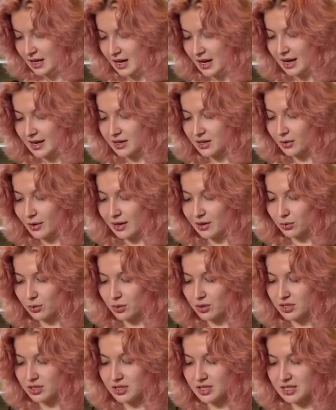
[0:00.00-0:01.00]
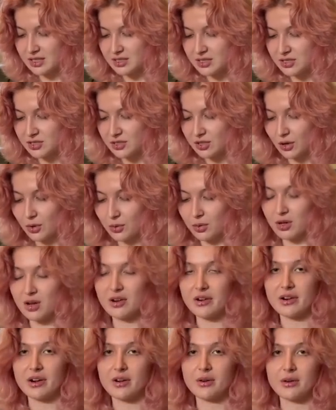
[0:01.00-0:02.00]
I know I ordered this so
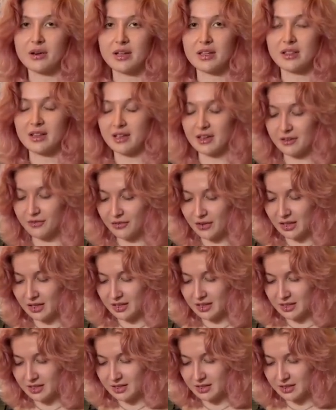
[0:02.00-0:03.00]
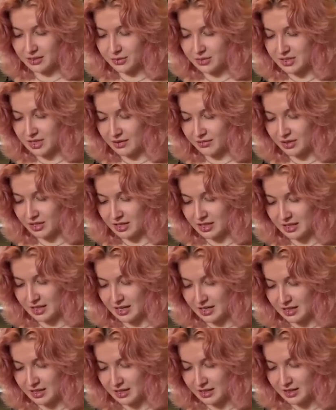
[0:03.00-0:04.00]
long ago, I like felt like it was never gonna
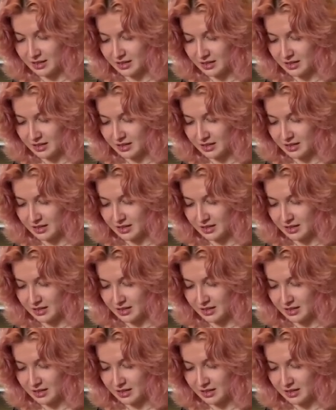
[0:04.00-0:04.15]
get here.